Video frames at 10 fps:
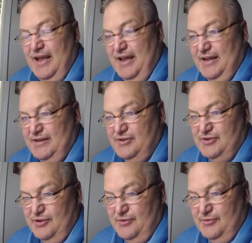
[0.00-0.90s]
And
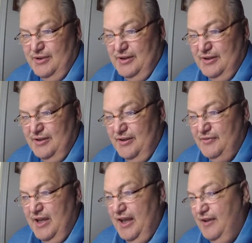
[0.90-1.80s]
so, uh,
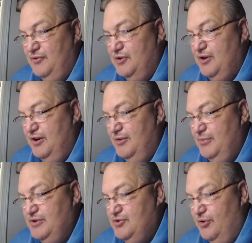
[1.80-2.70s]
love to have you
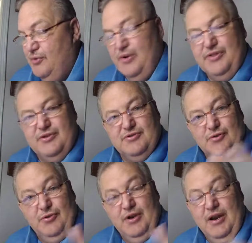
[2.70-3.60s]
come and join with us
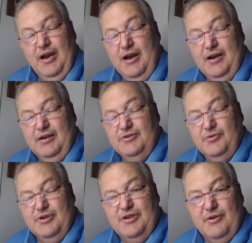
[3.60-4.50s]
or uh,
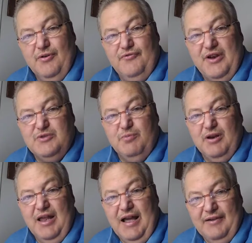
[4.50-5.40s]
join us here on Facebook
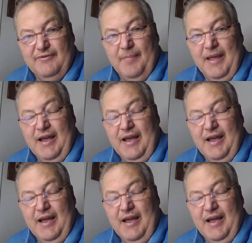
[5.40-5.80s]
Live.